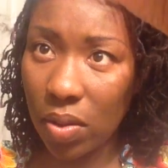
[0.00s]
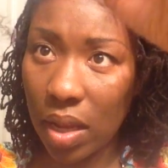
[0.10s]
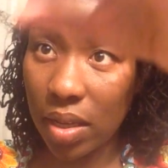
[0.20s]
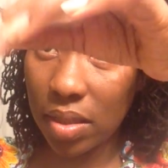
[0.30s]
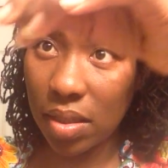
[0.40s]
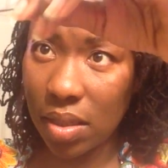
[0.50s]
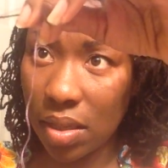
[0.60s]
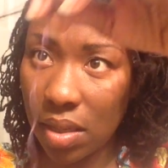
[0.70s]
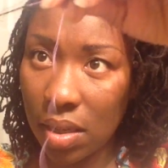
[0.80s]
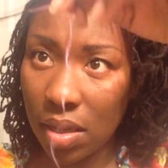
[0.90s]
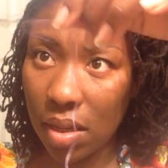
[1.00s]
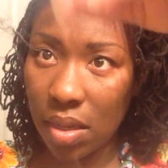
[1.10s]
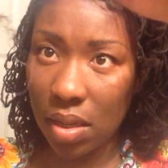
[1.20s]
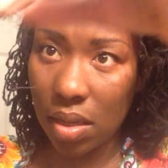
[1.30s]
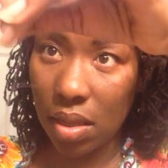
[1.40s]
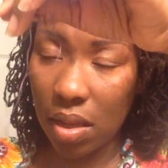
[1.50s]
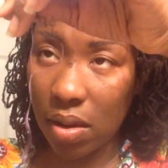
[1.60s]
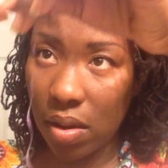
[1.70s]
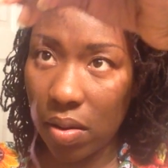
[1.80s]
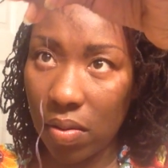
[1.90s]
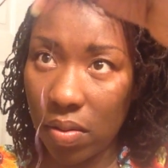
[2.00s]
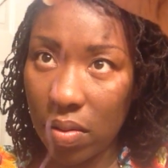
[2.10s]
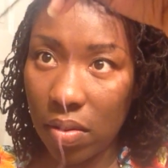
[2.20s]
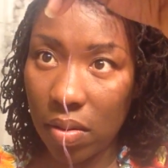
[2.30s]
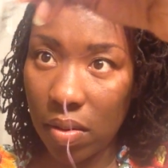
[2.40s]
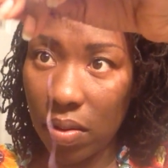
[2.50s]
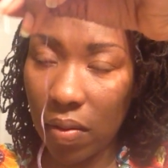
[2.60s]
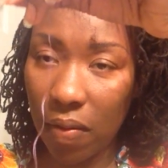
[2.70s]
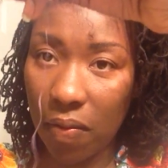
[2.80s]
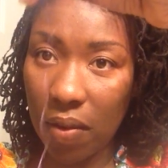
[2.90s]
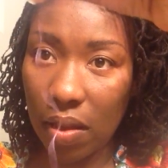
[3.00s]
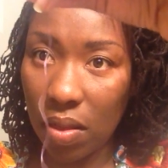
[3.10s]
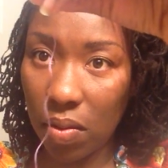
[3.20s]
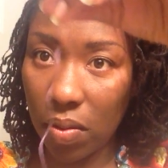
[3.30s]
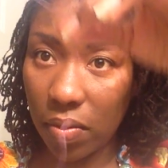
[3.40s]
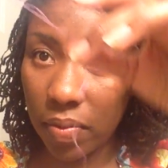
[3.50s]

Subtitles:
so that it's, there you go, fed through.